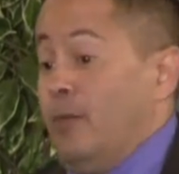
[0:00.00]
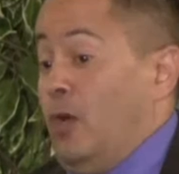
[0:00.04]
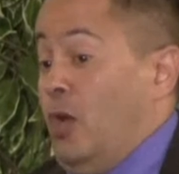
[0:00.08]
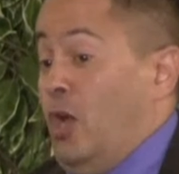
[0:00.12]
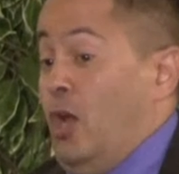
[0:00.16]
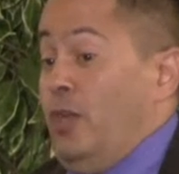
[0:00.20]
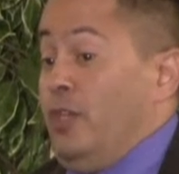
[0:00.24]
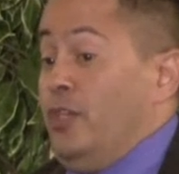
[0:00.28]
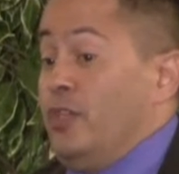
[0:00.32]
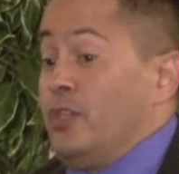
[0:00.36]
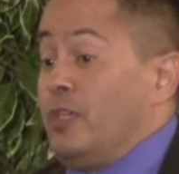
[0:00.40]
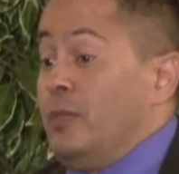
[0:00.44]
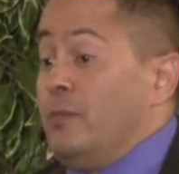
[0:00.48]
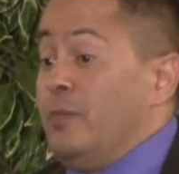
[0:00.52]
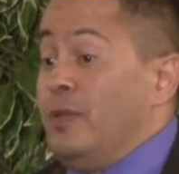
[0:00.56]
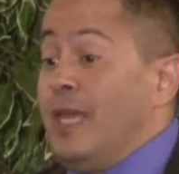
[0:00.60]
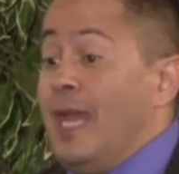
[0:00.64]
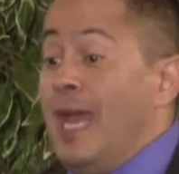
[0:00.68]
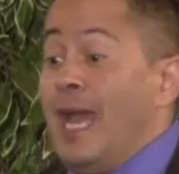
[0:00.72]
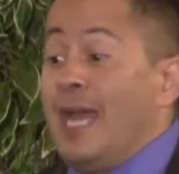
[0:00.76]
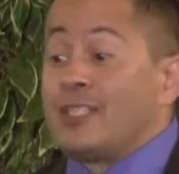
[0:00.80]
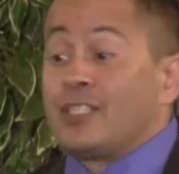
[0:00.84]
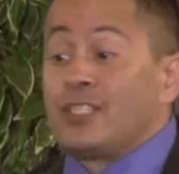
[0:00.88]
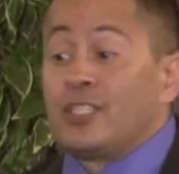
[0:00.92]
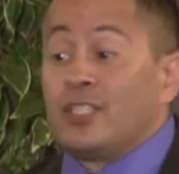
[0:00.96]
All you can
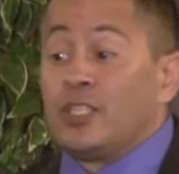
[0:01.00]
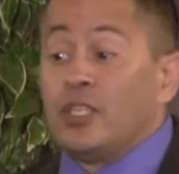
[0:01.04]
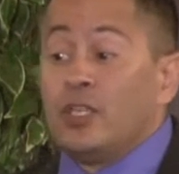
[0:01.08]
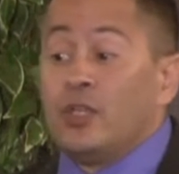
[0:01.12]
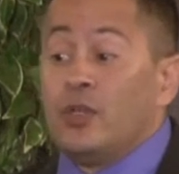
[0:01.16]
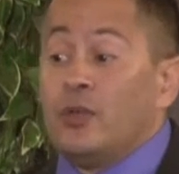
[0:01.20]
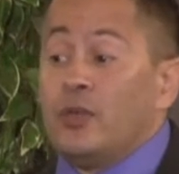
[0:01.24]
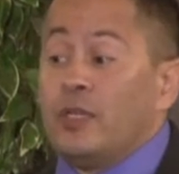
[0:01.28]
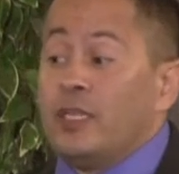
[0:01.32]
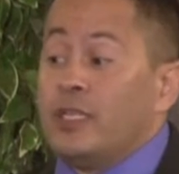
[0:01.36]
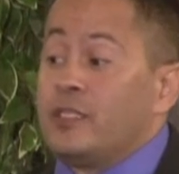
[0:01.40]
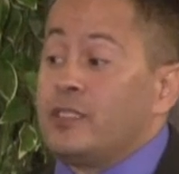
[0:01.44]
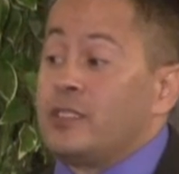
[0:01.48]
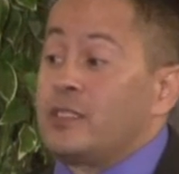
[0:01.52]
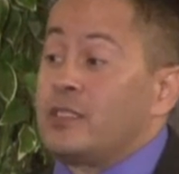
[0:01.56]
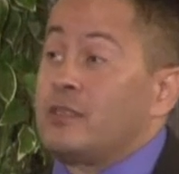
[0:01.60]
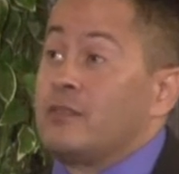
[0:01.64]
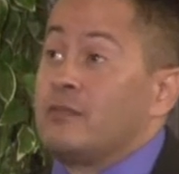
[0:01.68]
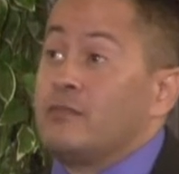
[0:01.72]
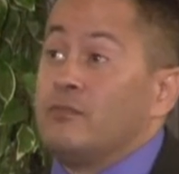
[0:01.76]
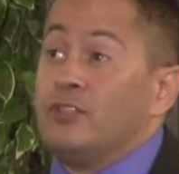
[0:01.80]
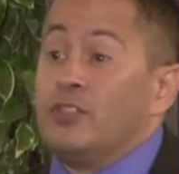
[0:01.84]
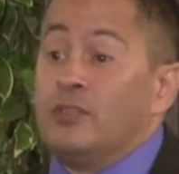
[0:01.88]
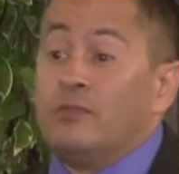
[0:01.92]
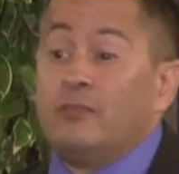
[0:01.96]
be asked to do
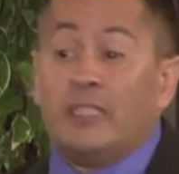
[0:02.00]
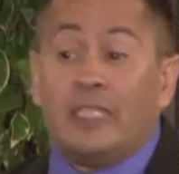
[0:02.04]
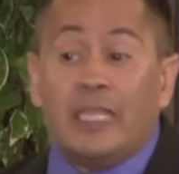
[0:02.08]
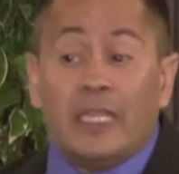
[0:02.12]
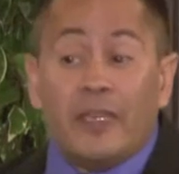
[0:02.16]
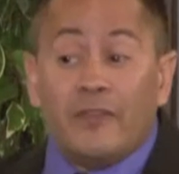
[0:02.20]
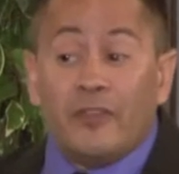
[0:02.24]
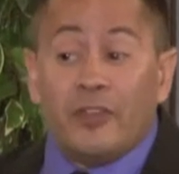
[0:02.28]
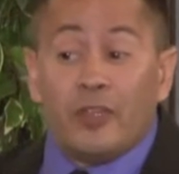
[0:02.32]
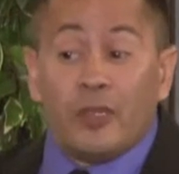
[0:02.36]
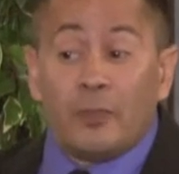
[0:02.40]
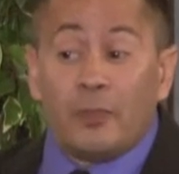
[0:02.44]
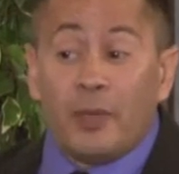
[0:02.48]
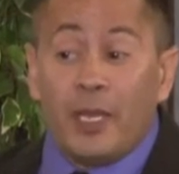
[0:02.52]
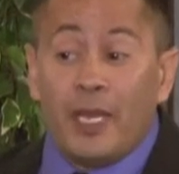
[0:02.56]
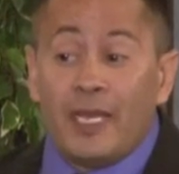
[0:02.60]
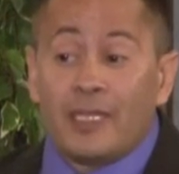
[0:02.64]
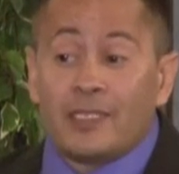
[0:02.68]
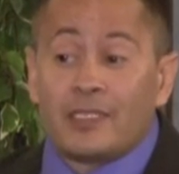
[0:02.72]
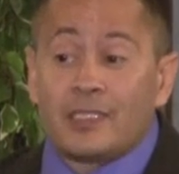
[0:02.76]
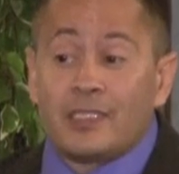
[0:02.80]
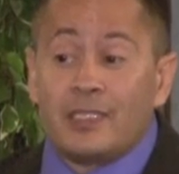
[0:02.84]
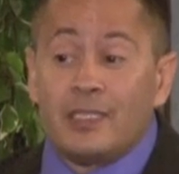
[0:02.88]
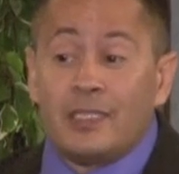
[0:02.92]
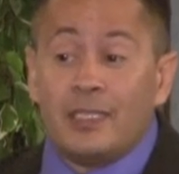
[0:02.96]
is give your
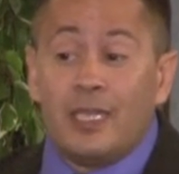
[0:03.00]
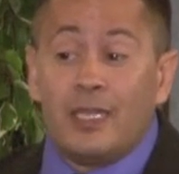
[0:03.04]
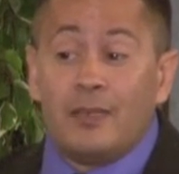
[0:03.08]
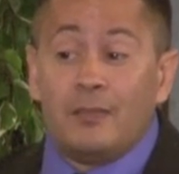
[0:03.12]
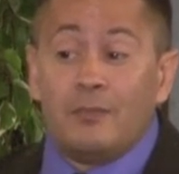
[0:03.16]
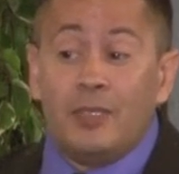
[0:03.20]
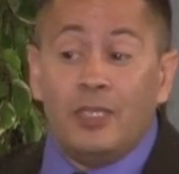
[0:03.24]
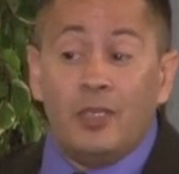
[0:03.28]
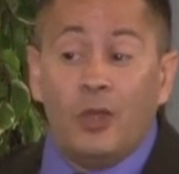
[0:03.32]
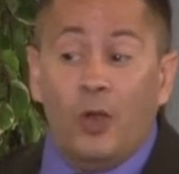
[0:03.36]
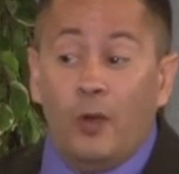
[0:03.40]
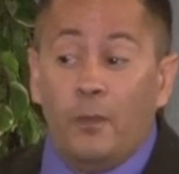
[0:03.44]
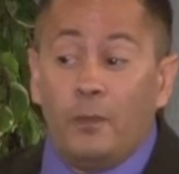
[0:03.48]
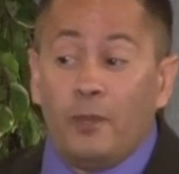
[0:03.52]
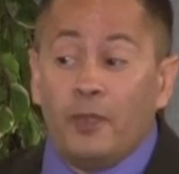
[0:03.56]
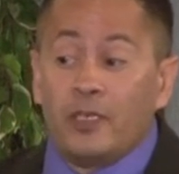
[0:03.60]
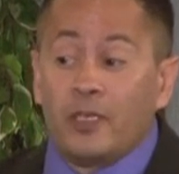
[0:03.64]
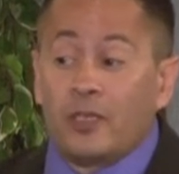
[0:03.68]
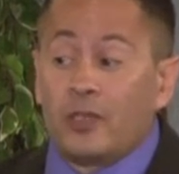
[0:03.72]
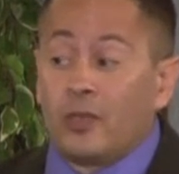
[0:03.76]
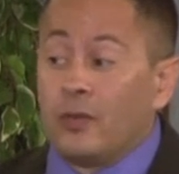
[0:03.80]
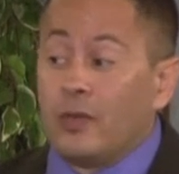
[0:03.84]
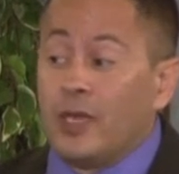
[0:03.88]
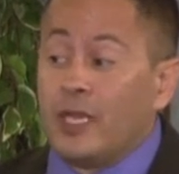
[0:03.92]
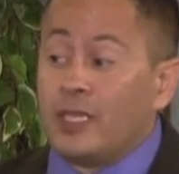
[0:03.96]
best and then be open
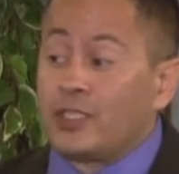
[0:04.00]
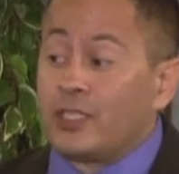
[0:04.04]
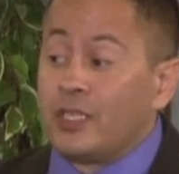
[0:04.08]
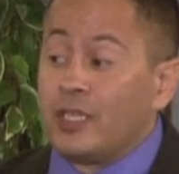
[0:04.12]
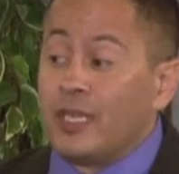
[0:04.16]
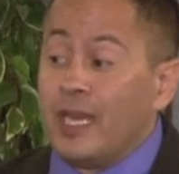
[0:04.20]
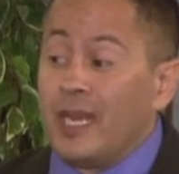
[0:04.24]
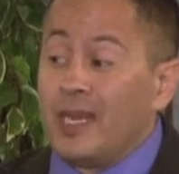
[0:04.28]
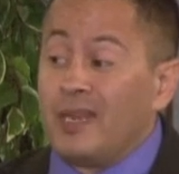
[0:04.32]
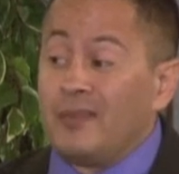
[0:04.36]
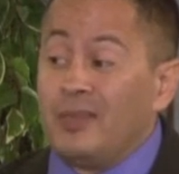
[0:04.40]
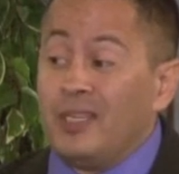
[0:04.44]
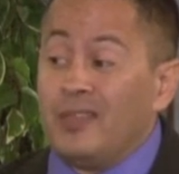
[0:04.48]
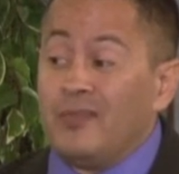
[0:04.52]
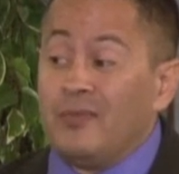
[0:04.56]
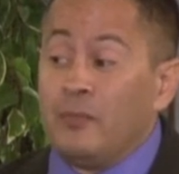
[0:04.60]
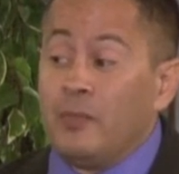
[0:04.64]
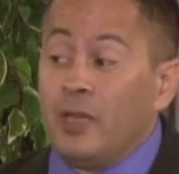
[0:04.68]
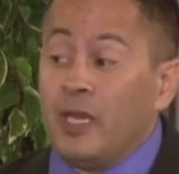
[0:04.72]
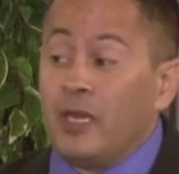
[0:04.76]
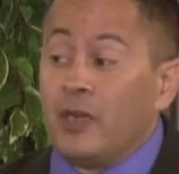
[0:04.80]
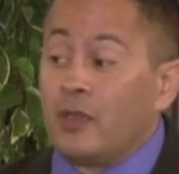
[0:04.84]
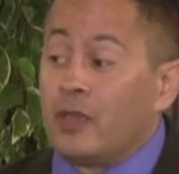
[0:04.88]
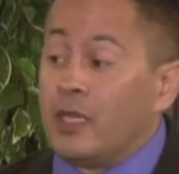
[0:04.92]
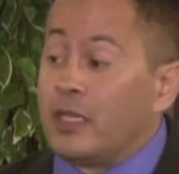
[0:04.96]
to correction on how to be even
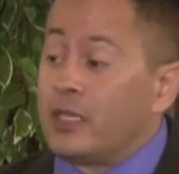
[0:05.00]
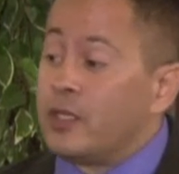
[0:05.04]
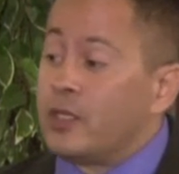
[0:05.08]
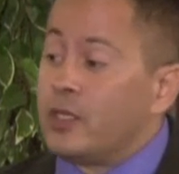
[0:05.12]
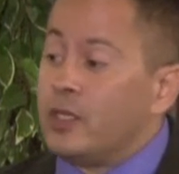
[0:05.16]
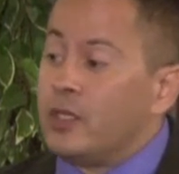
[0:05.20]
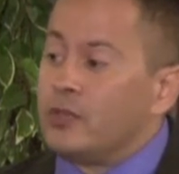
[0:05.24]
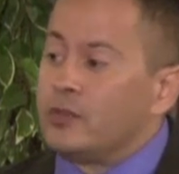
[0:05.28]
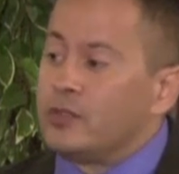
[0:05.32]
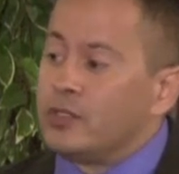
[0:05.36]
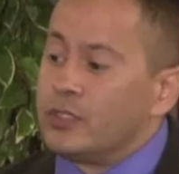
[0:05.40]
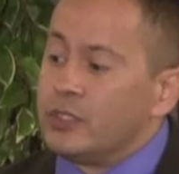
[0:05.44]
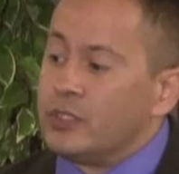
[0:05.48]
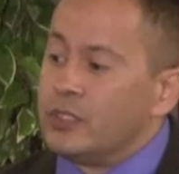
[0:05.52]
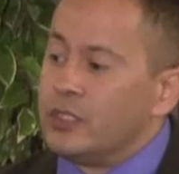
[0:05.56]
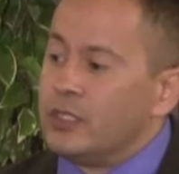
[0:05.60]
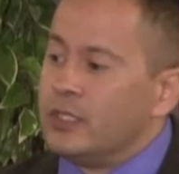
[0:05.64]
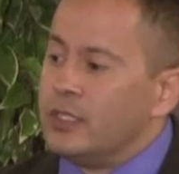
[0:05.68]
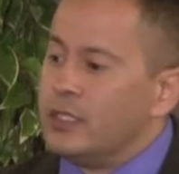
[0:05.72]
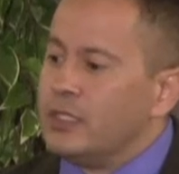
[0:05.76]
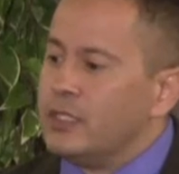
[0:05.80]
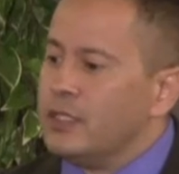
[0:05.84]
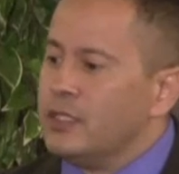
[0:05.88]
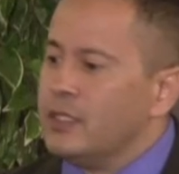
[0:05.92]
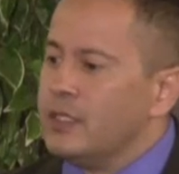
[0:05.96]
better, like a coach.
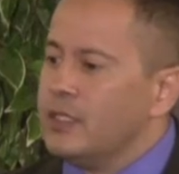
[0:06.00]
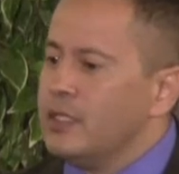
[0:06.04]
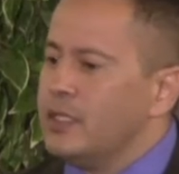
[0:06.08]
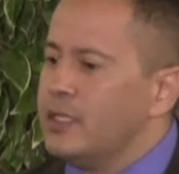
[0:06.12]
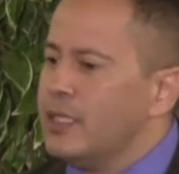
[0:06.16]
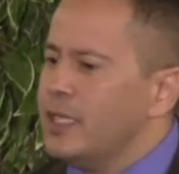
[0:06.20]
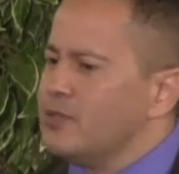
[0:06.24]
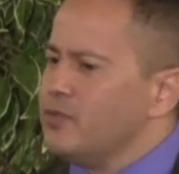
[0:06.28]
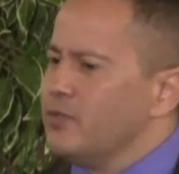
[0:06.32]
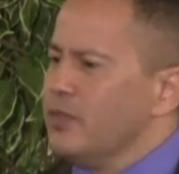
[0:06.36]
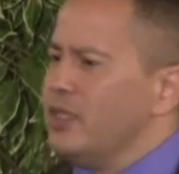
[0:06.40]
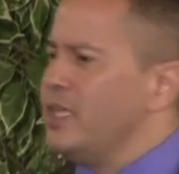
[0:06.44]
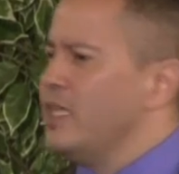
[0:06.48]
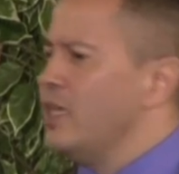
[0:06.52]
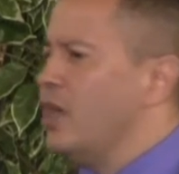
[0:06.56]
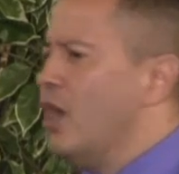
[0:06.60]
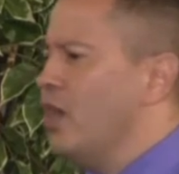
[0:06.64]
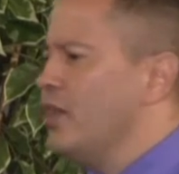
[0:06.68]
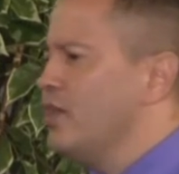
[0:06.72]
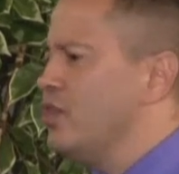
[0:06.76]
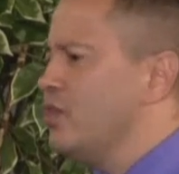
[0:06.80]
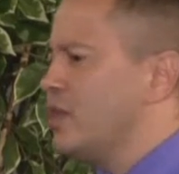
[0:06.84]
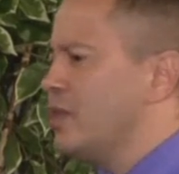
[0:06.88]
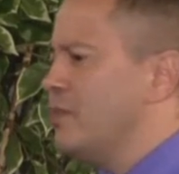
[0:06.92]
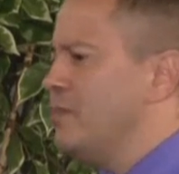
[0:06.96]
That's really
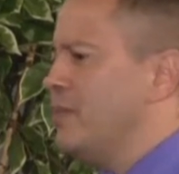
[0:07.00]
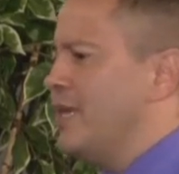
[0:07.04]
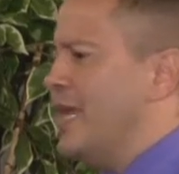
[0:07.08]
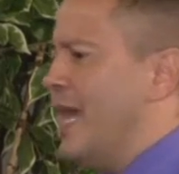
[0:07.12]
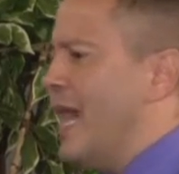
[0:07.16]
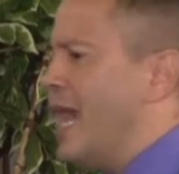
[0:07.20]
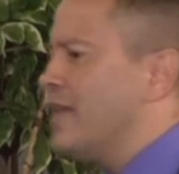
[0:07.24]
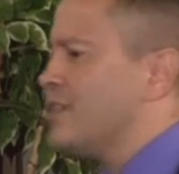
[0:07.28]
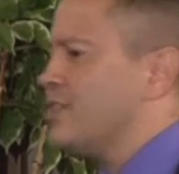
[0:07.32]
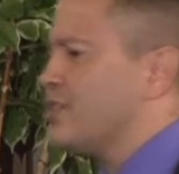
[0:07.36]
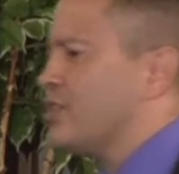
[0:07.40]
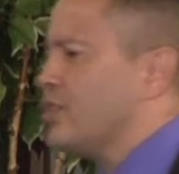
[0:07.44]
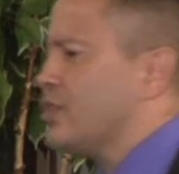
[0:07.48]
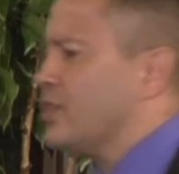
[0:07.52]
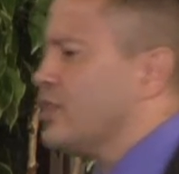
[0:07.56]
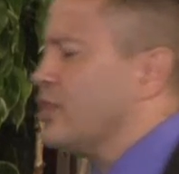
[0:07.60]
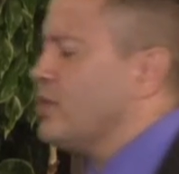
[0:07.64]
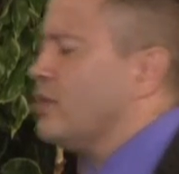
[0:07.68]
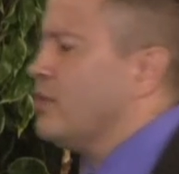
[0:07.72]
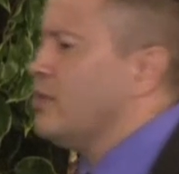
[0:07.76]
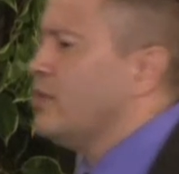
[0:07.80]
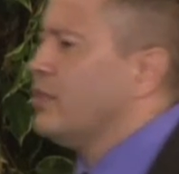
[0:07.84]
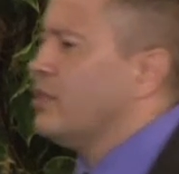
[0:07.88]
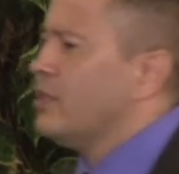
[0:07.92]
all you can be asked to do.